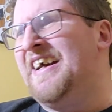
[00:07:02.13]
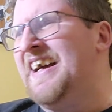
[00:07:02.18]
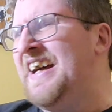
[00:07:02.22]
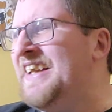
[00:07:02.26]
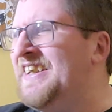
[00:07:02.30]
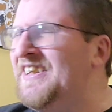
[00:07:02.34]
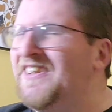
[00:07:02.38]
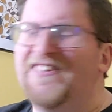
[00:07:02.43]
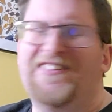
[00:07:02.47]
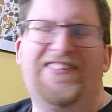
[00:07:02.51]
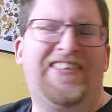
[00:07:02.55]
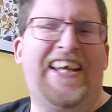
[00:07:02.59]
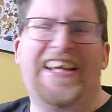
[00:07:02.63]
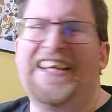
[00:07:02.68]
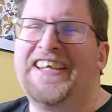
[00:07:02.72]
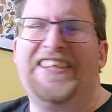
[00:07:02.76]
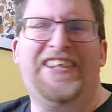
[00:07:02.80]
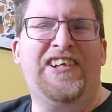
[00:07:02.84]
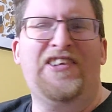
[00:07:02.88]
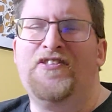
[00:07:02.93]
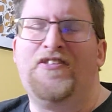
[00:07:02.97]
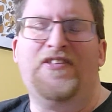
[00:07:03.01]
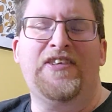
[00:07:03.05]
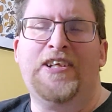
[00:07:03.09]
I don't like
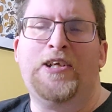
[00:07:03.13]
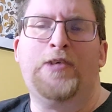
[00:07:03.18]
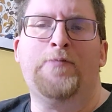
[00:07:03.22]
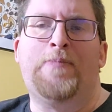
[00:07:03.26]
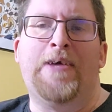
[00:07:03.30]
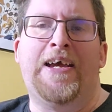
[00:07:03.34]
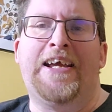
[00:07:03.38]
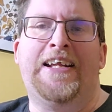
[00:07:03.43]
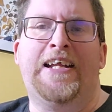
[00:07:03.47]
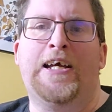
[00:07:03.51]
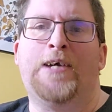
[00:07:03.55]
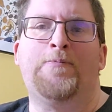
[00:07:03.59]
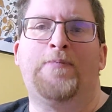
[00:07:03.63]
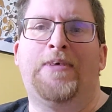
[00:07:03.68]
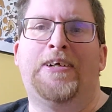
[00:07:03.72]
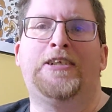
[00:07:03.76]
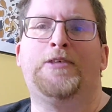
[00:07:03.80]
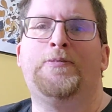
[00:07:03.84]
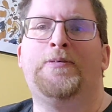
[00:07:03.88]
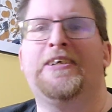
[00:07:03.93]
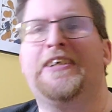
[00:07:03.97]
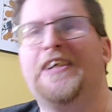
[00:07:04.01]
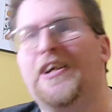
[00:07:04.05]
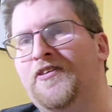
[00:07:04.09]
using eBay that
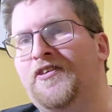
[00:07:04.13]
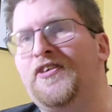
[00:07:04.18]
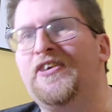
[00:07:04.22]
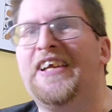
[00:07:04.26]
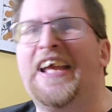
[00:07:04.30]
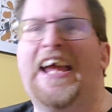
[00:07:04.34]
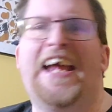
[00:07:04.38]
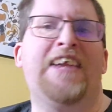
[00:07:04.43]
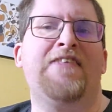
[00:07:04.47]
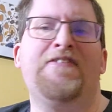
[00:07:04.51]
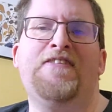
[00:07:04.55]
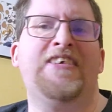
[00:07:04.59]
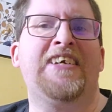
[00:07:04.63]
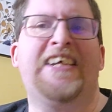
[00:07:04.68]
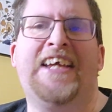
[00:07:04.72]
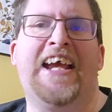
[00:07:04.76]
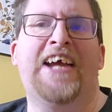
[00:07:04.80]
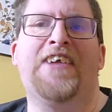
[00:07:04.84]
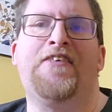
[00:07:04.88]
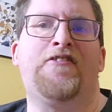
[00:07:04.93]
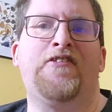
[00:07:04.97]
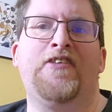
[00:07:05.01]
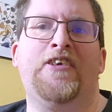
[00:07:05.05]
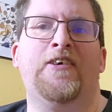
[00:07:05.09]
much because you can't even
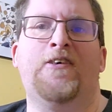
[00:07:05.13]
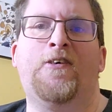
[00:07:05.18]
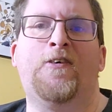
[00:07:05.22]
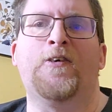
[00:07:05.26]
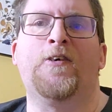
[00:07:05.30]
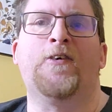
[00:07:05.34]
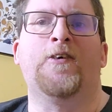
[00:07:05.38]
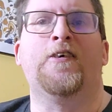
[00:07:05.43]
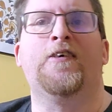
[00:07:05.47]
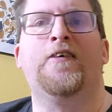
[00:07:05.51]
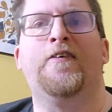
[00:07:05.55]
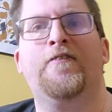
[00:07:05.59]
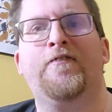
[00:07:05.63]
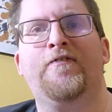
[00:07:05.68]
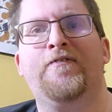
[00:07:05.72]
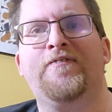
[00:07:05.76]
cancel your order.